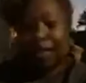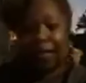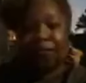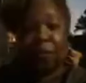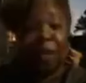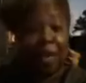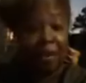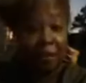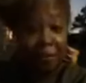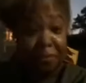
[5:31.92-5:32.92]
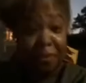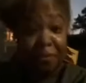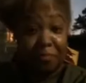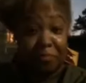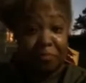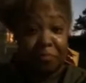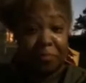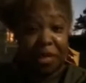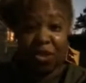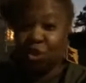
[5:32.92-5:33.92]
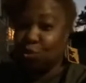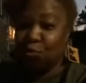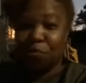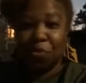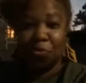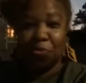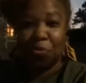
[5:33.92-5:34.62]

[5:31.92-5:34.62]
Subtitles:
For my husband, it's shooting pool.